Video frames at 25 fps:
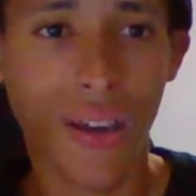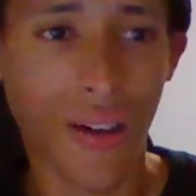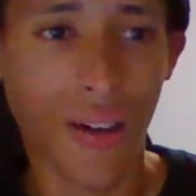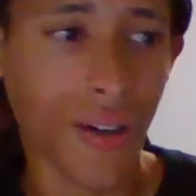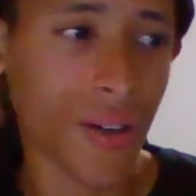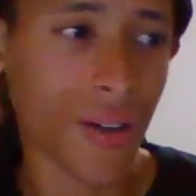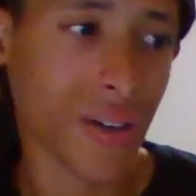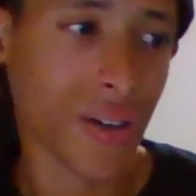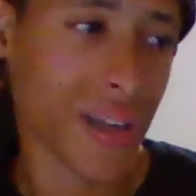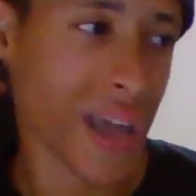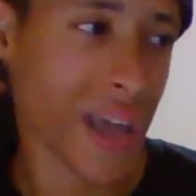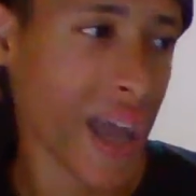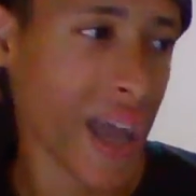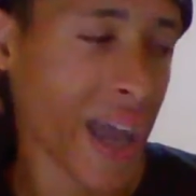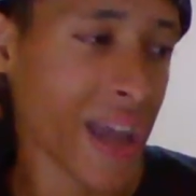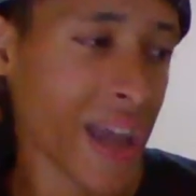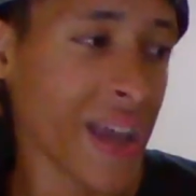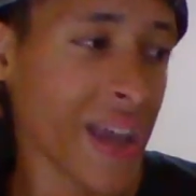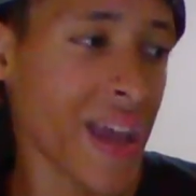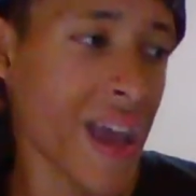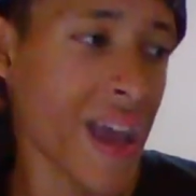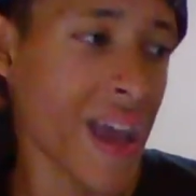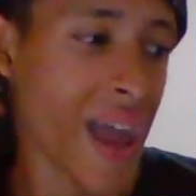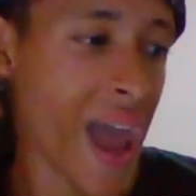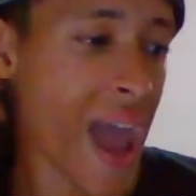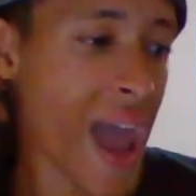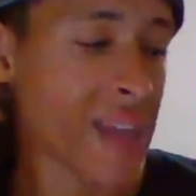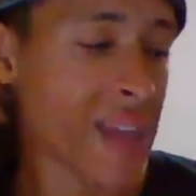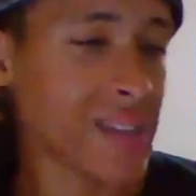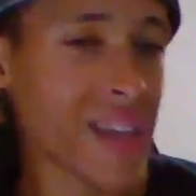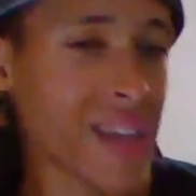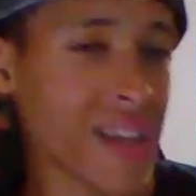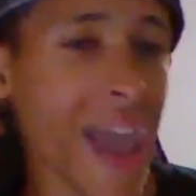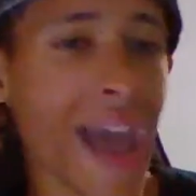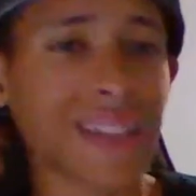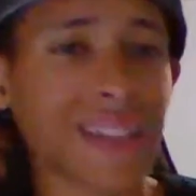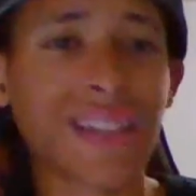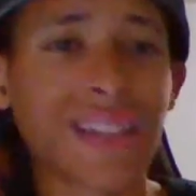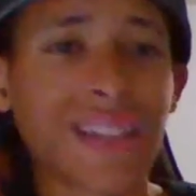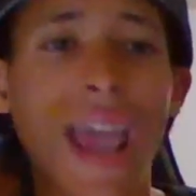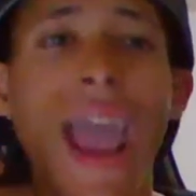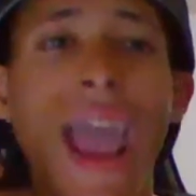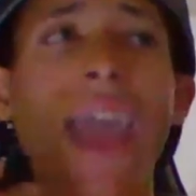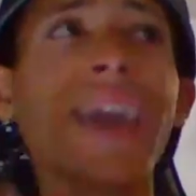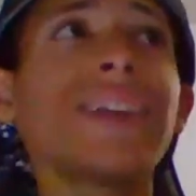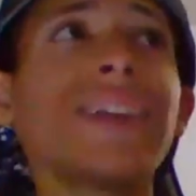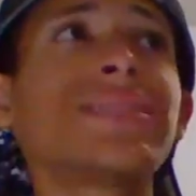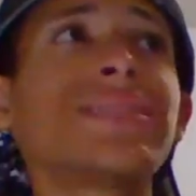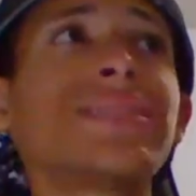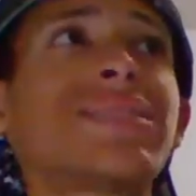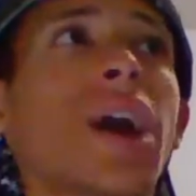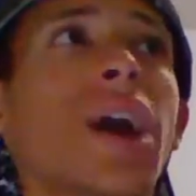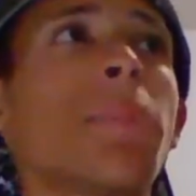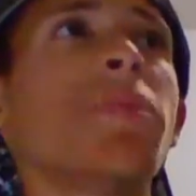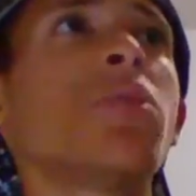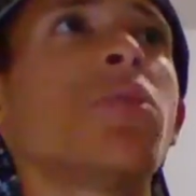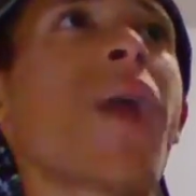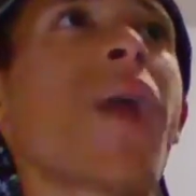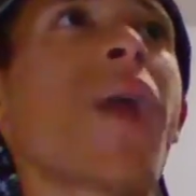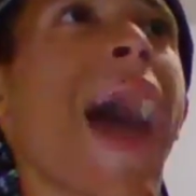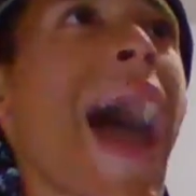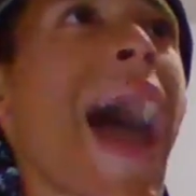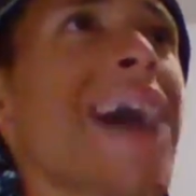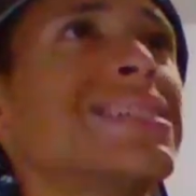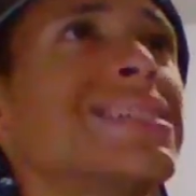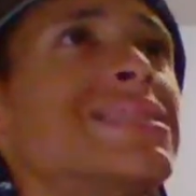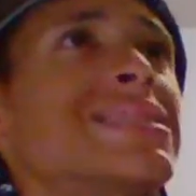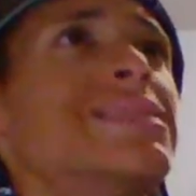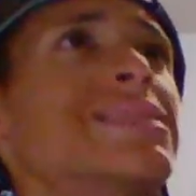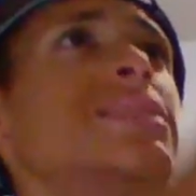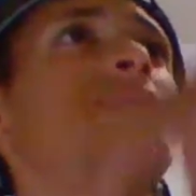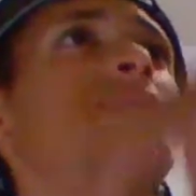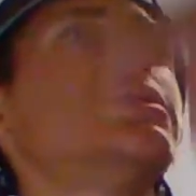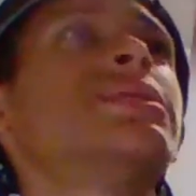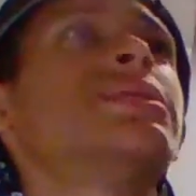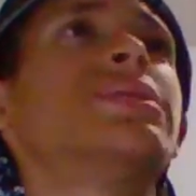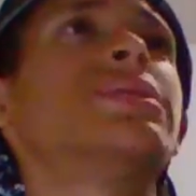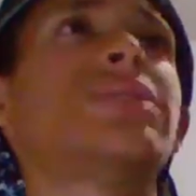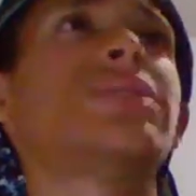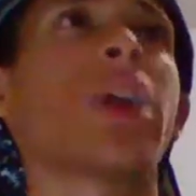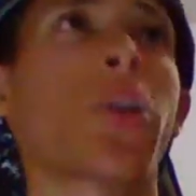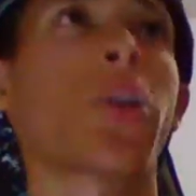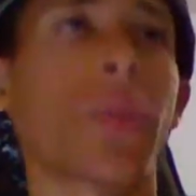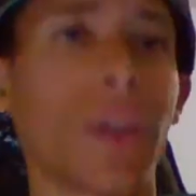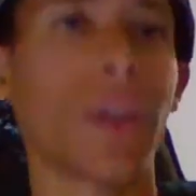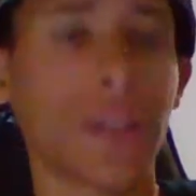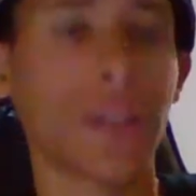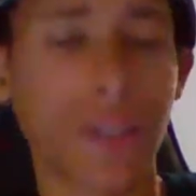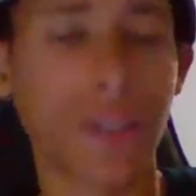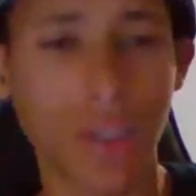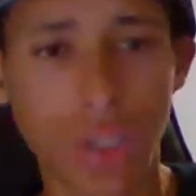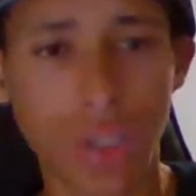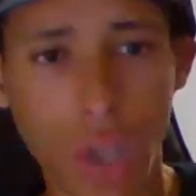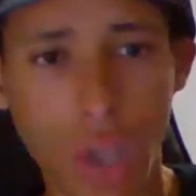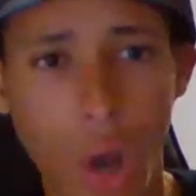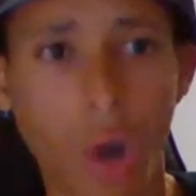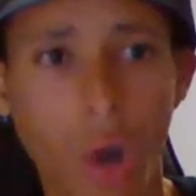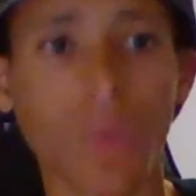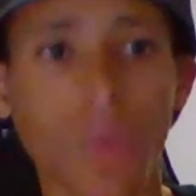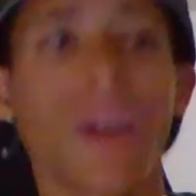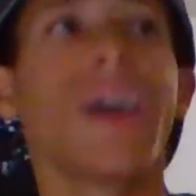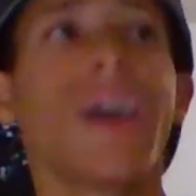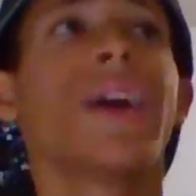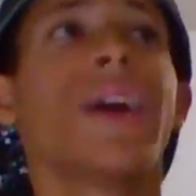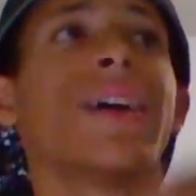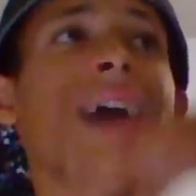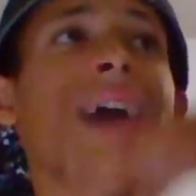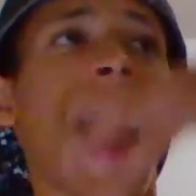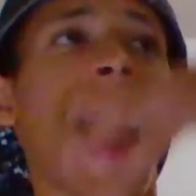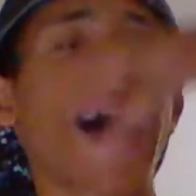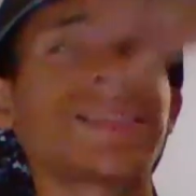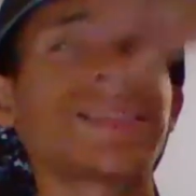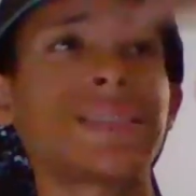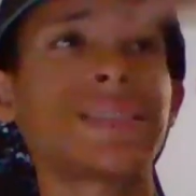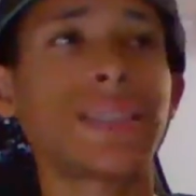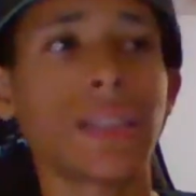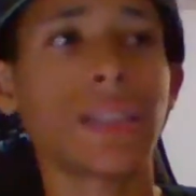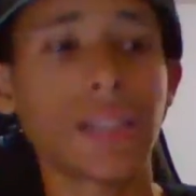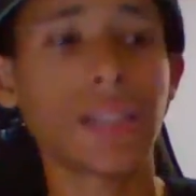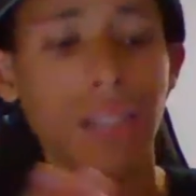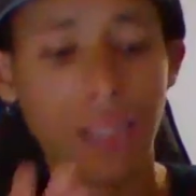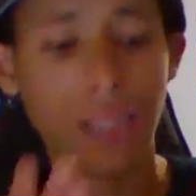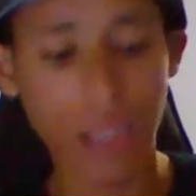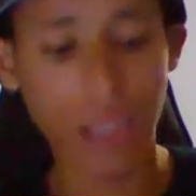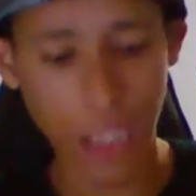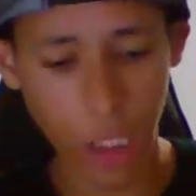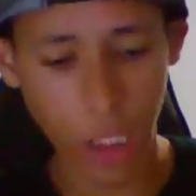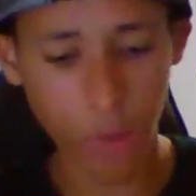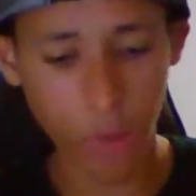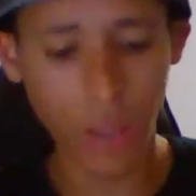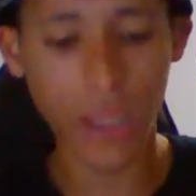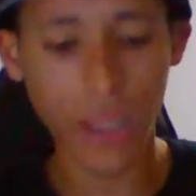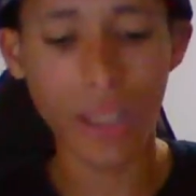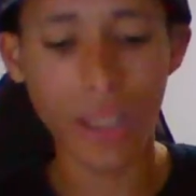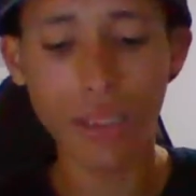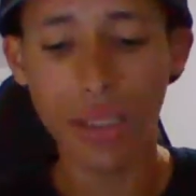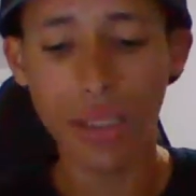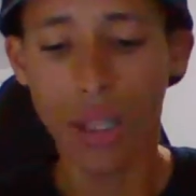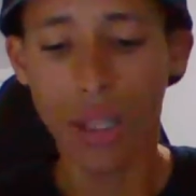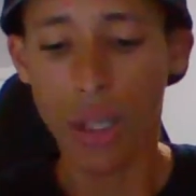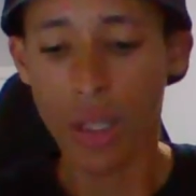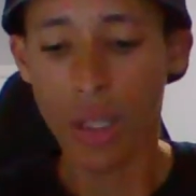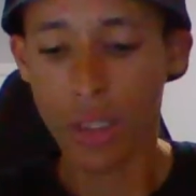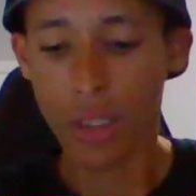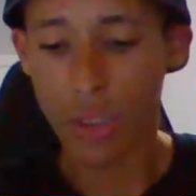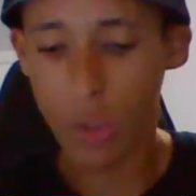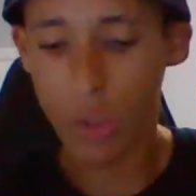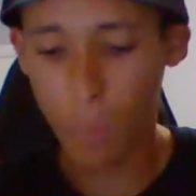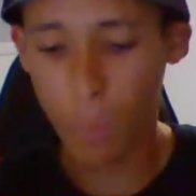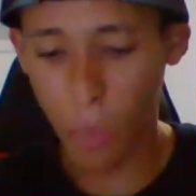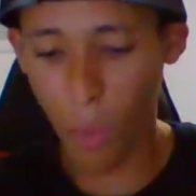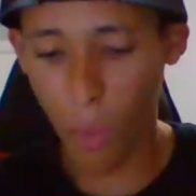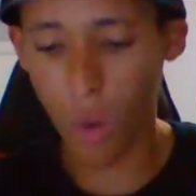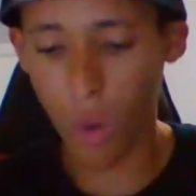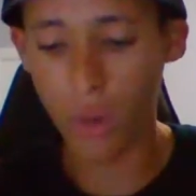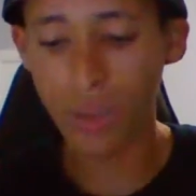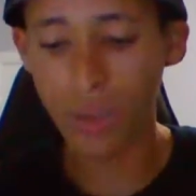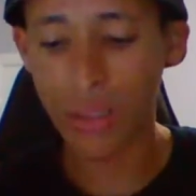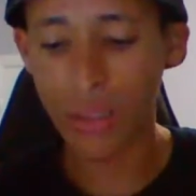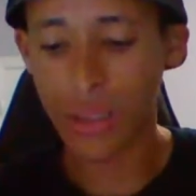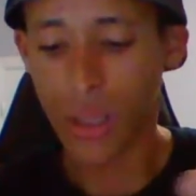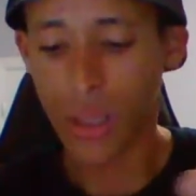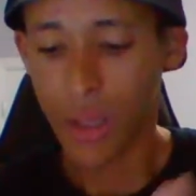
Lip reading: Okay, and yes, AEW has this serious tone, has this serious sports